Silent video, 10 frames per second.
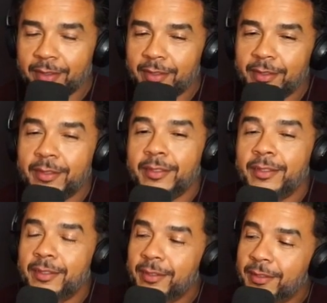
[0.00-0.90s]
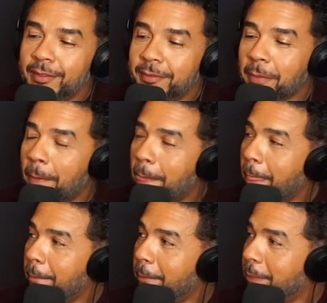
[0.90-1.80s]

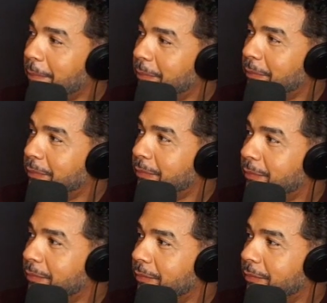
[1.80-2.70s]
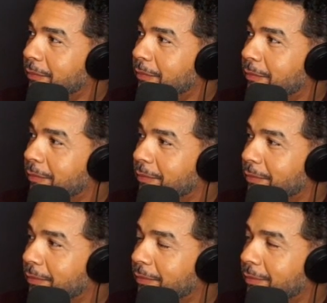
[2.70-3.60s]

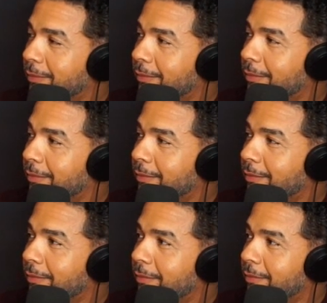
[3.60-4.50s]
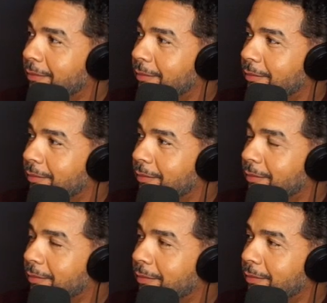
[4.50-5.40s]

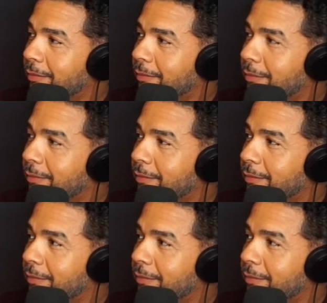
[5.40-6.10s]
(not speaking)